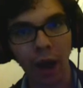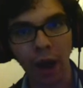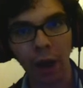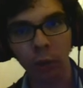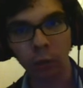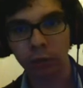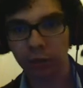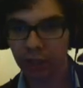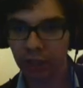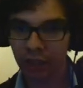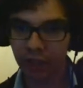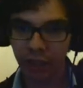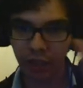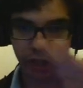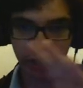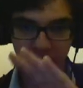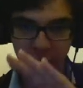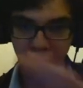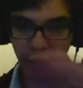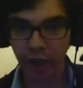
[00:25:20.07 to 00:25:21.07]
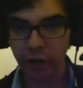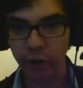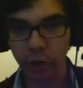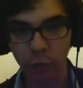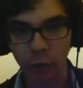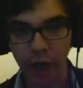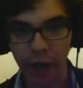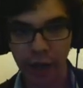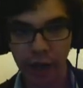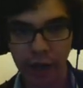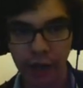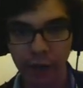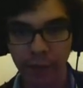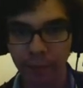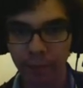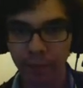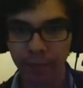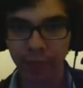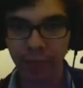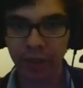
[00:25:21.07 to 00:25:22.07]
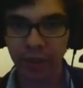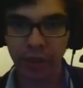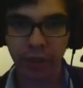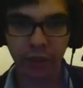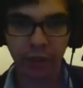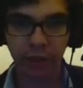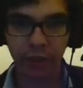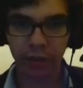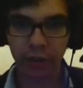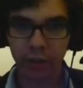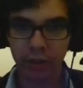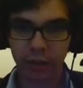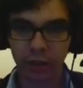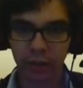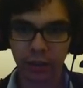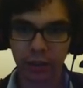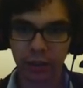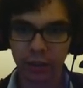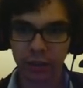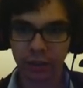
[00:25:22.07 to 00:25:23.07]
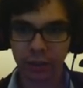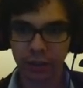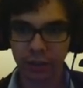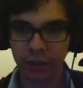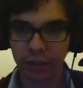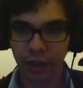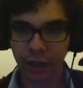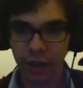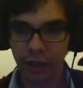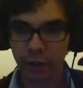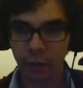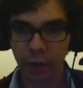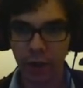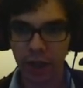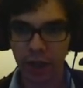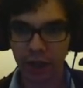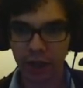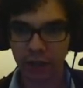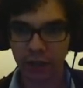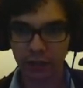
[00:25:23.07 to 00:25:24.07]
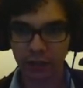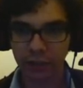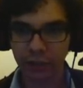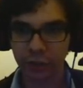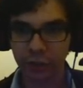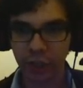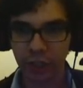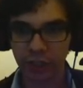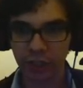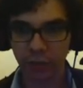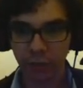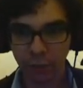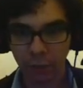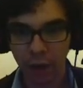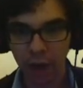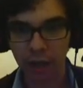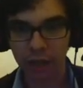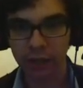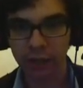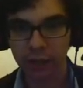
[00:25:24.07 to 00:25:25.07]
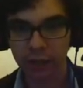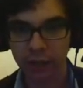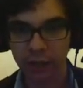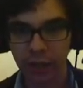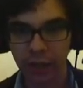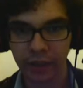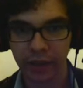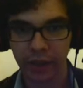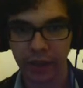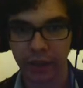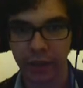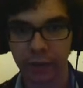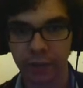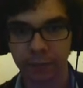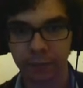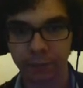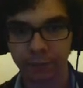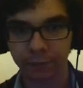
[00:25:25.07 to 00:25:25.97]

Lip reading: out anyway, in any way, and just must stay there.